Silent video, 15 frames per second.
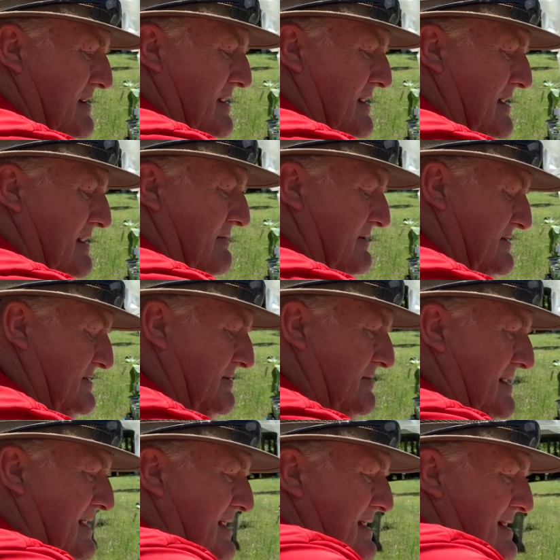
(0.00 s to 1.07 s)
he was
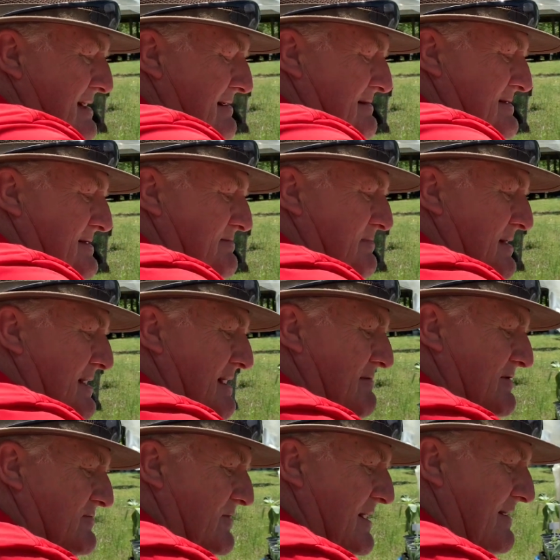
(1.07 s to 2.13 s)
somebody else, but they
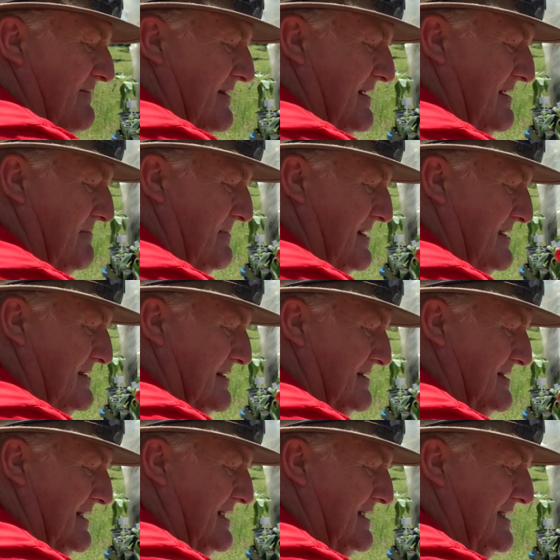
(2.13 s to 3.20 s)
was waving at me just
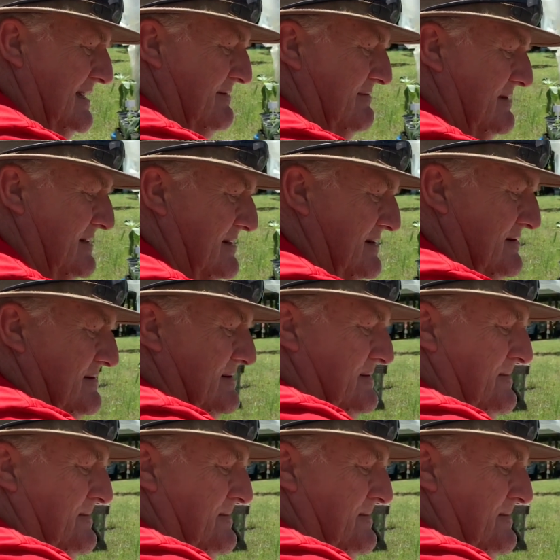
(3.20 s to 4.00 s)
like he would do.